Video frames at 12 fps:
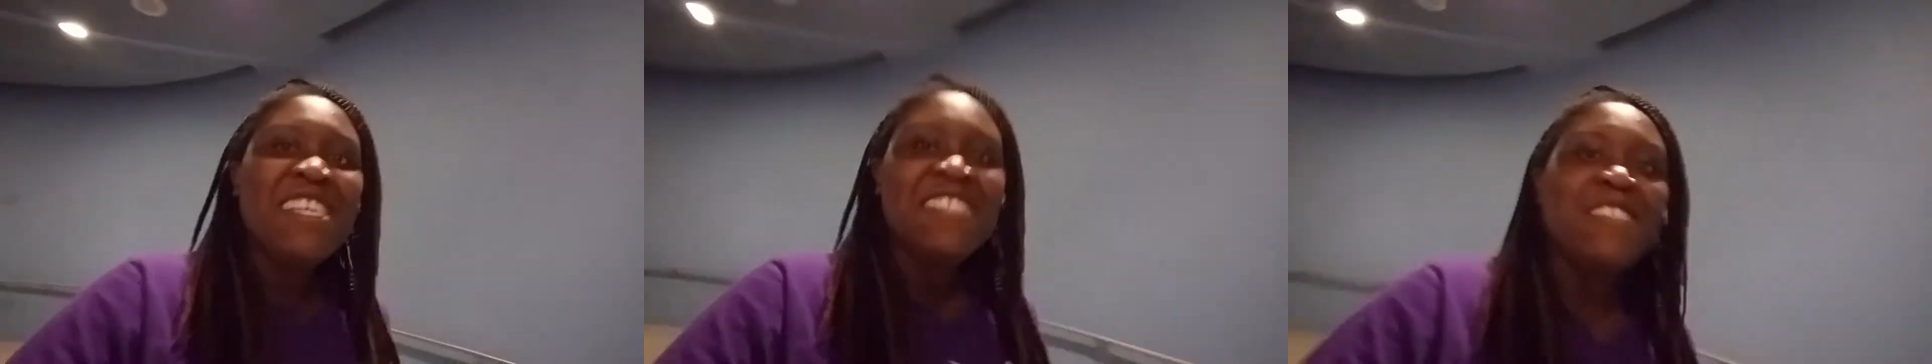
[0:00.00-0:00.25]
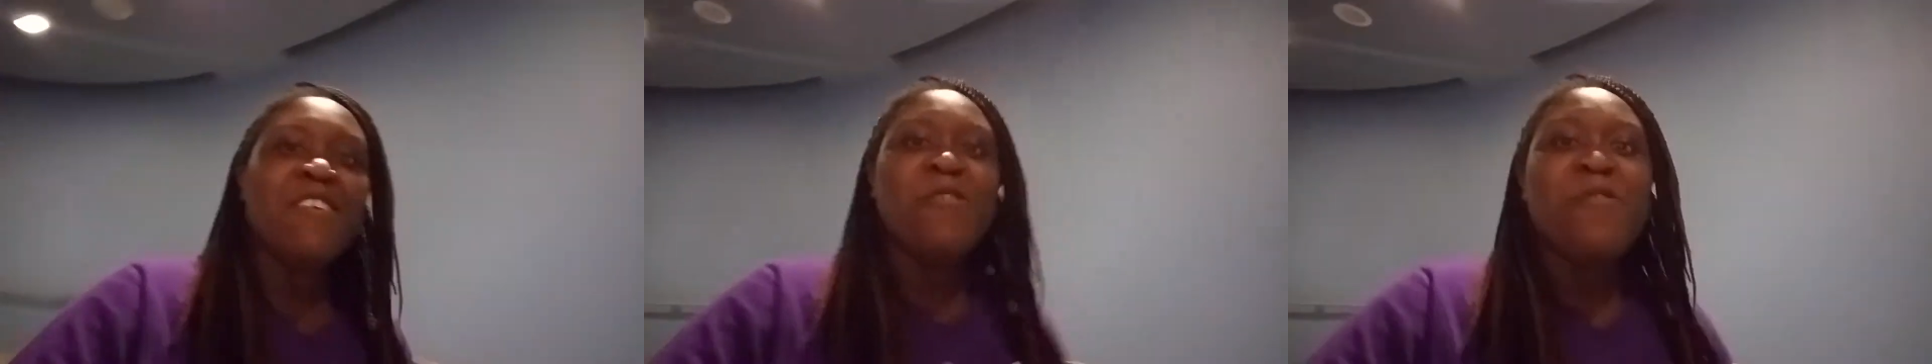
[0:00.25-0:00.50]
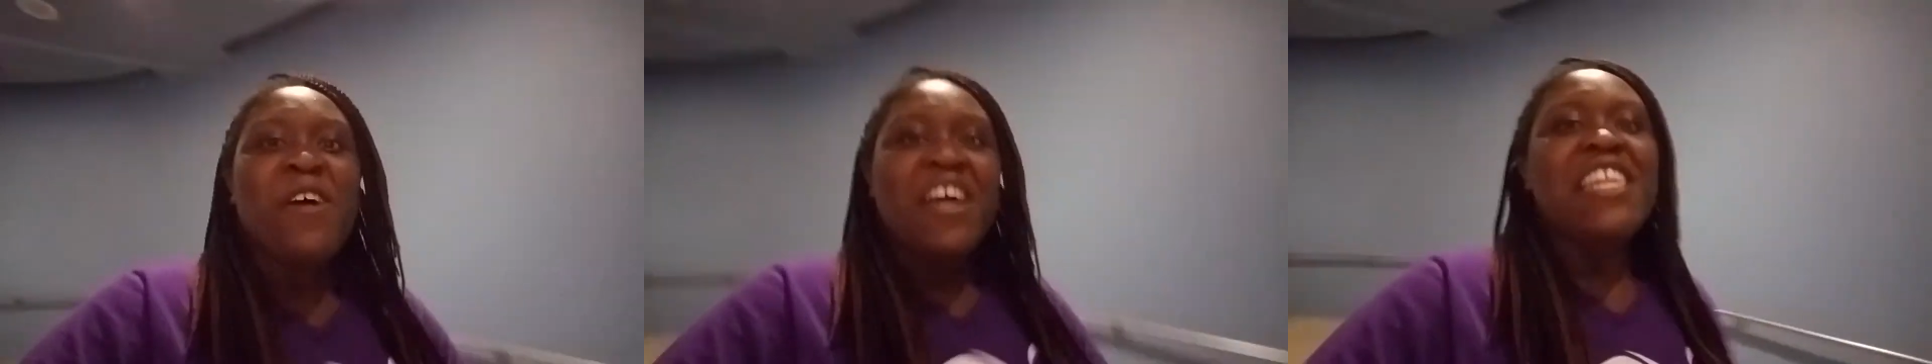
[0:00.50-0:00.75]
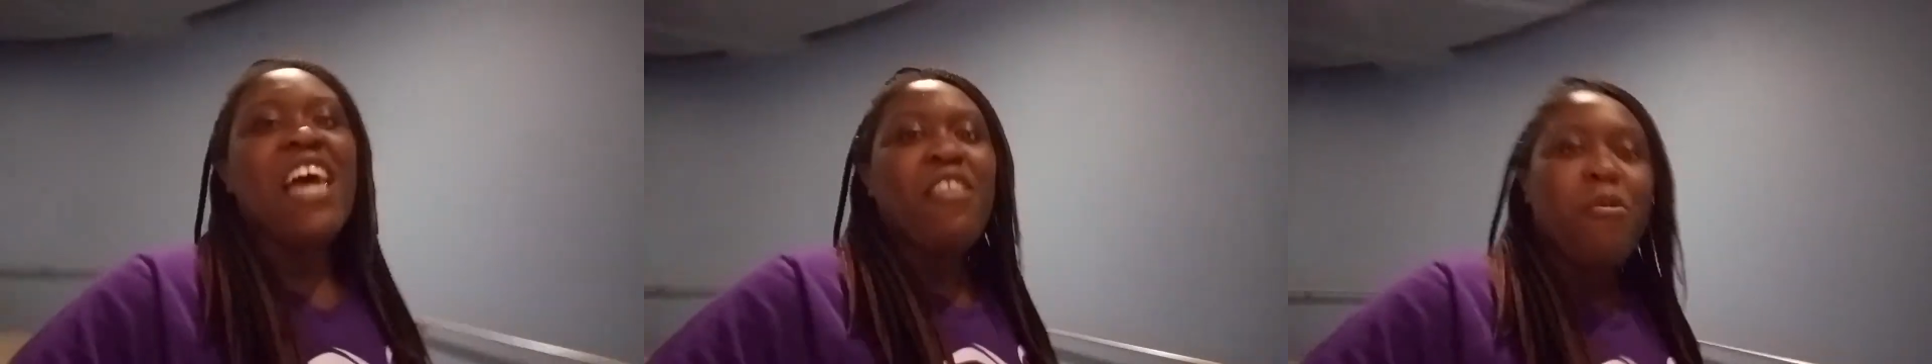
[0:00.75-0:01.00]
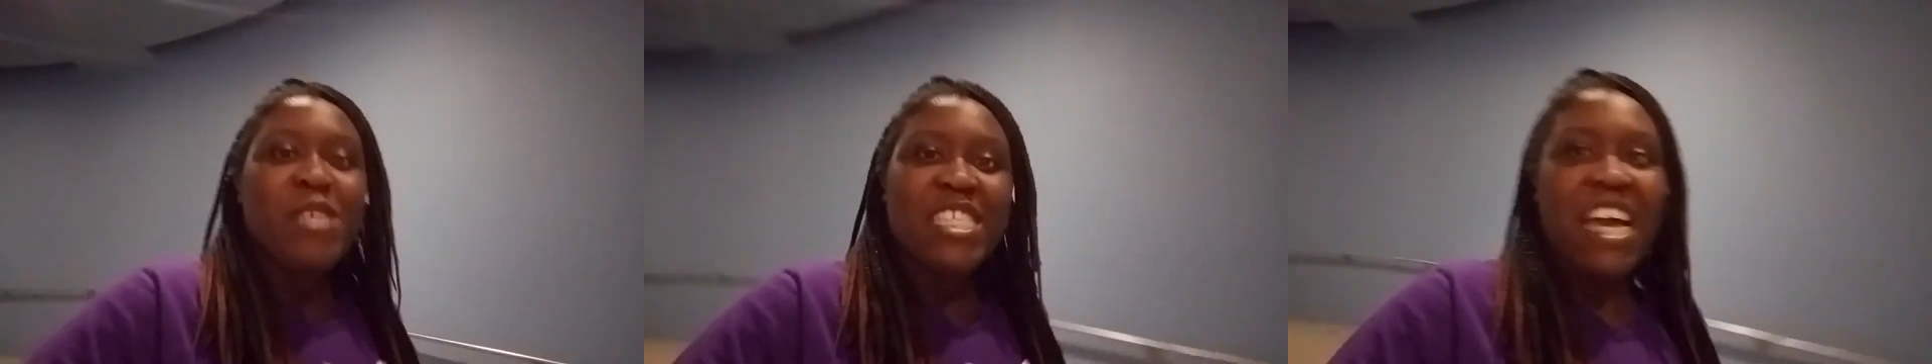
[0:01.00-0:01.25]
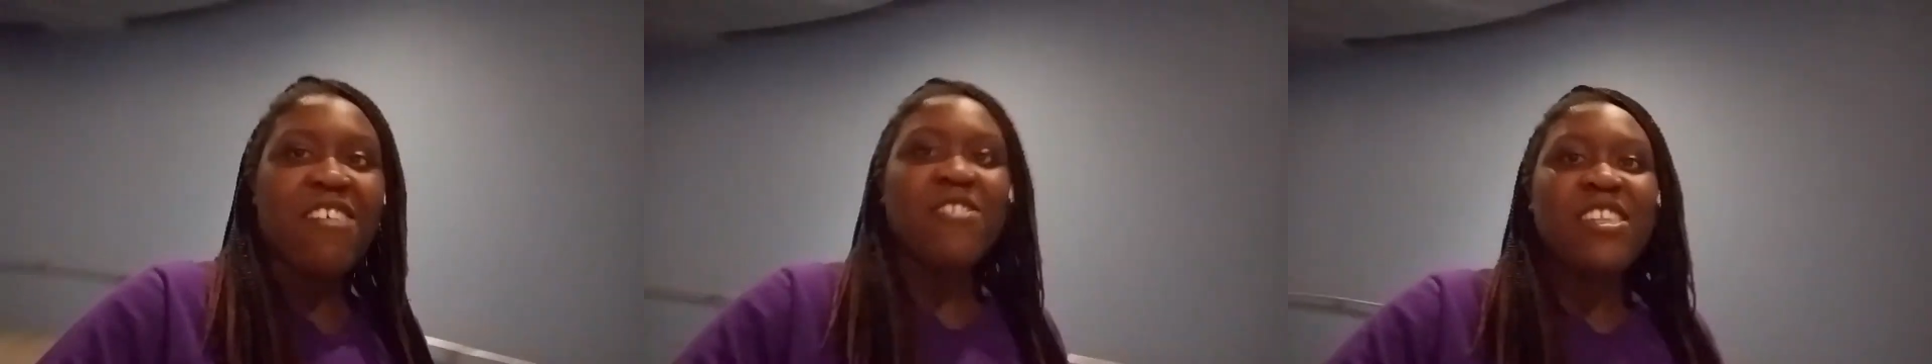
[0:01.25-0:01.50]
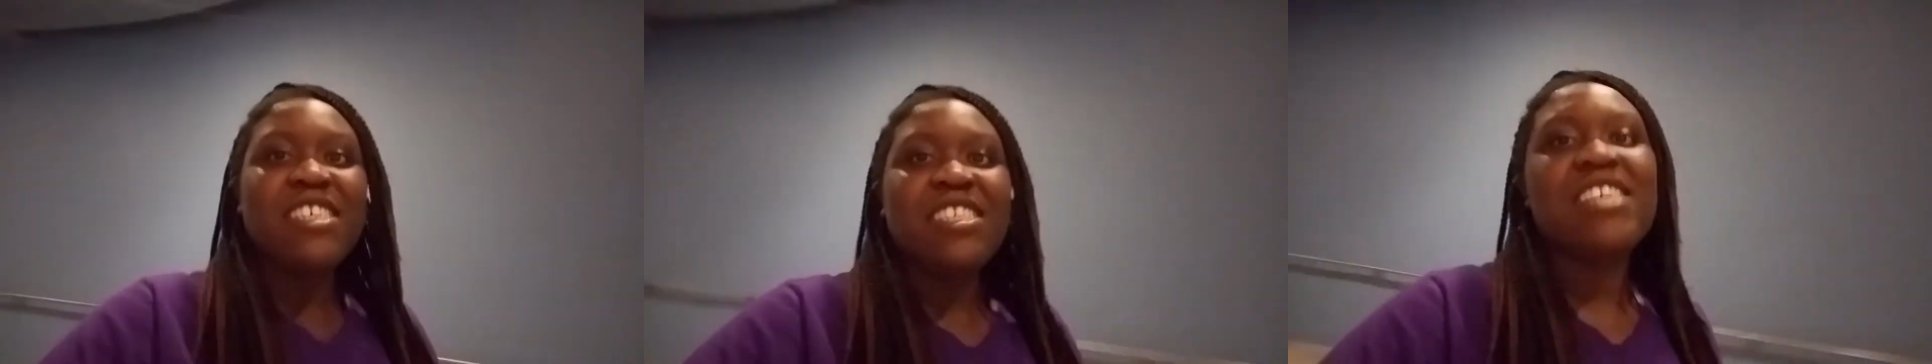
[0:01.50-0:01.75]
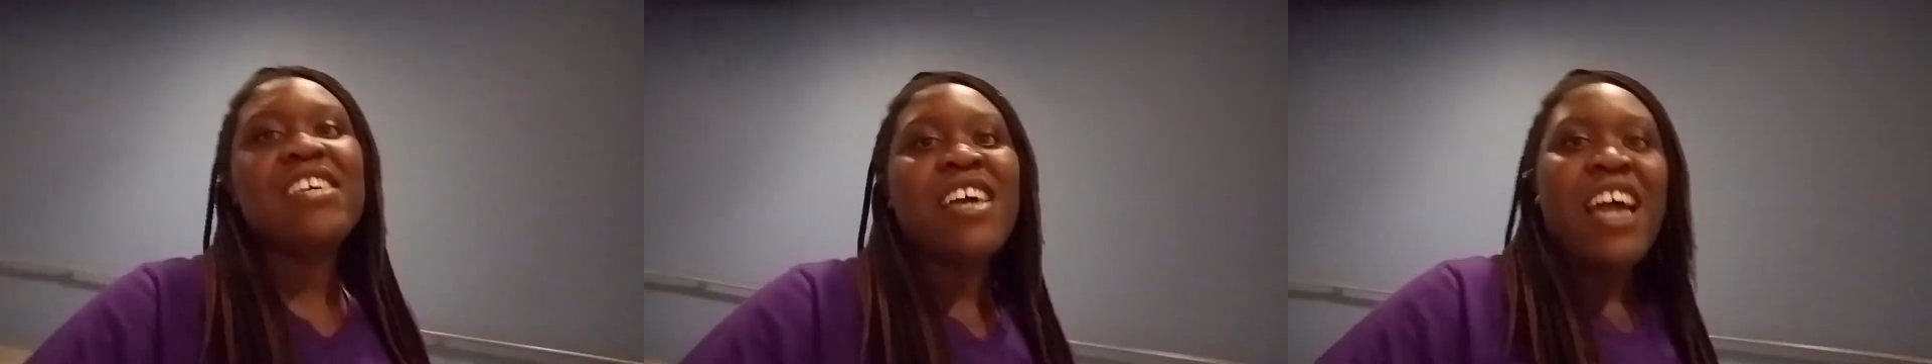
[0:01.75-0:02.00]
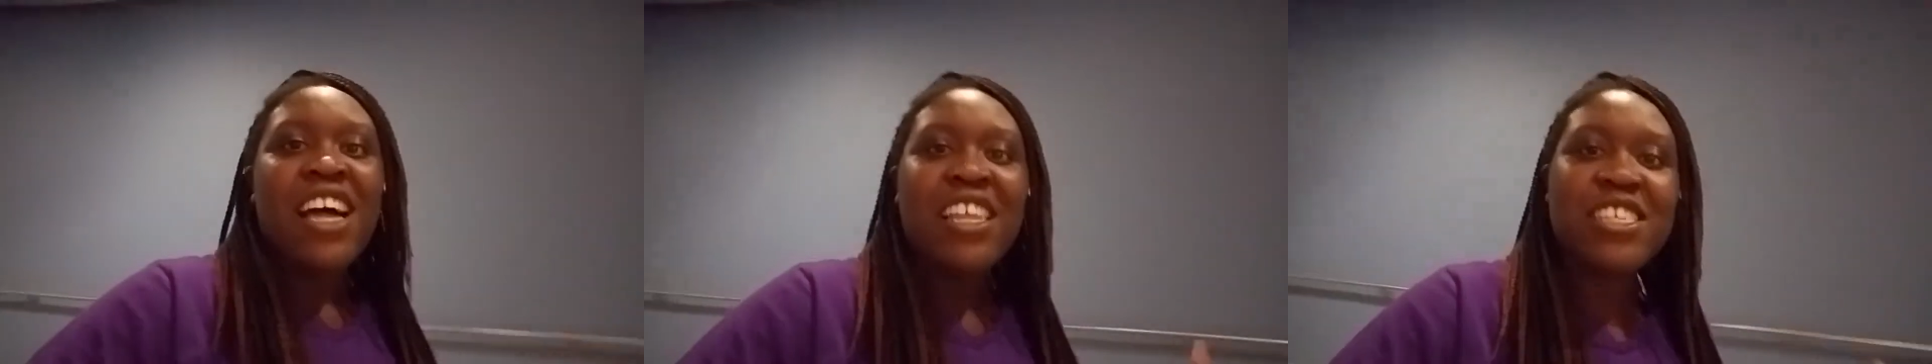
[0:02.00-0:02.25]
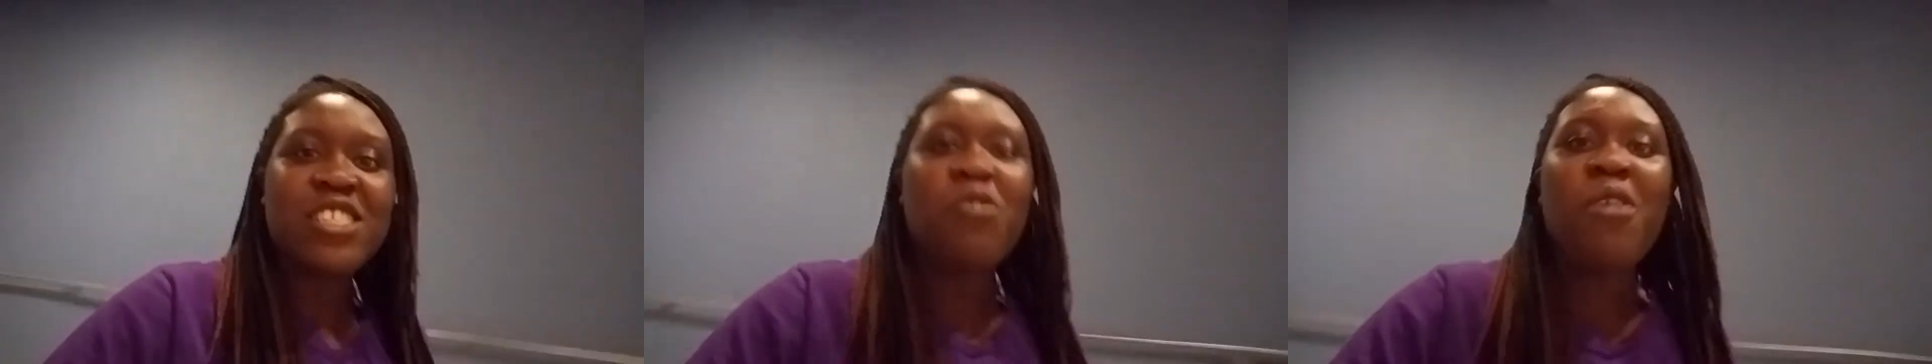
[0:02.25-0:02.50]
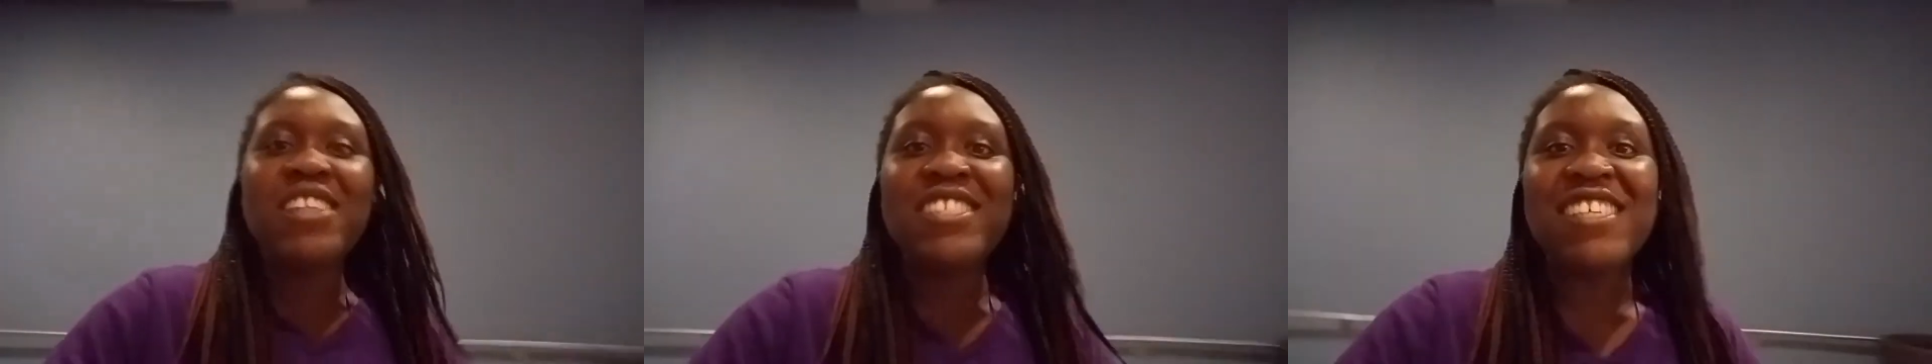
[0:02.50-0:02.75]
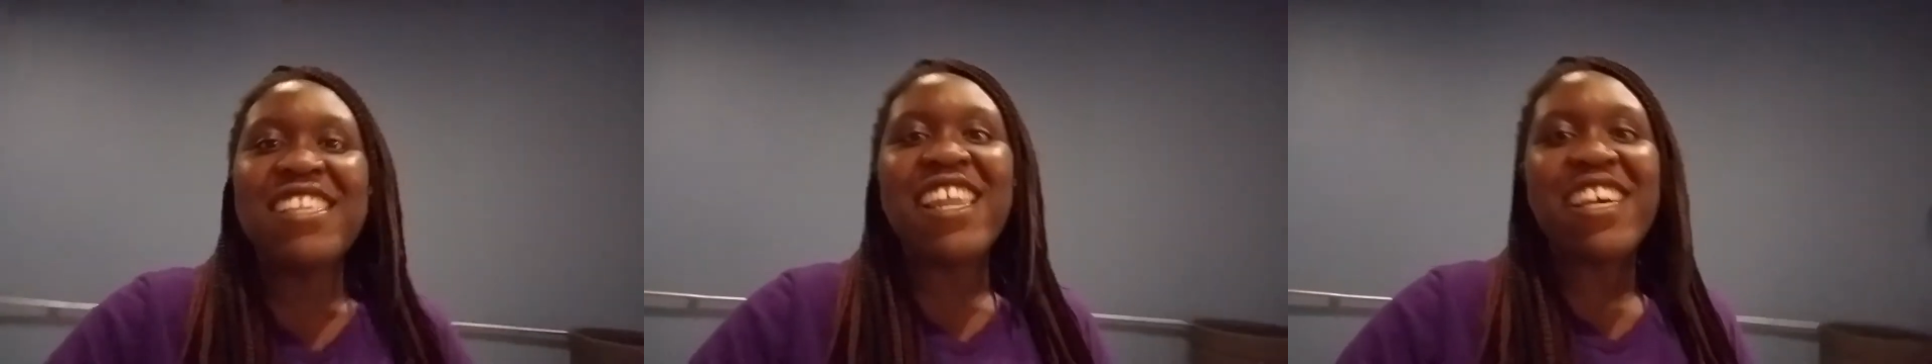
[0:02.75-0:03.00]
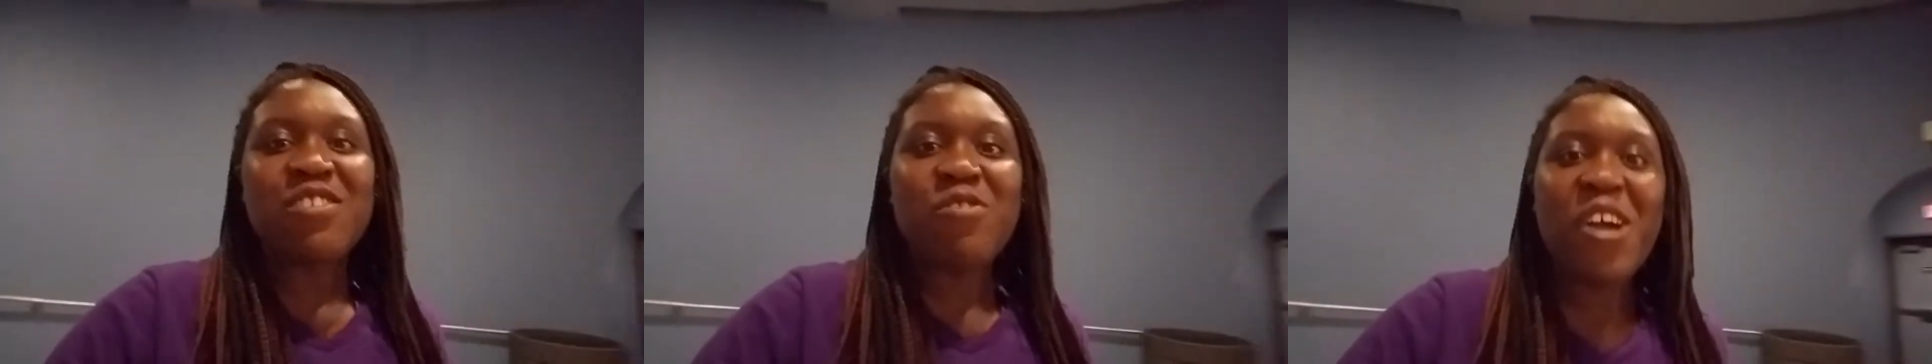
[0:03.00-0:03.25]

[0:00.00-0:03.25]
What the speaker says: So now that we tackled this, let's go on to the next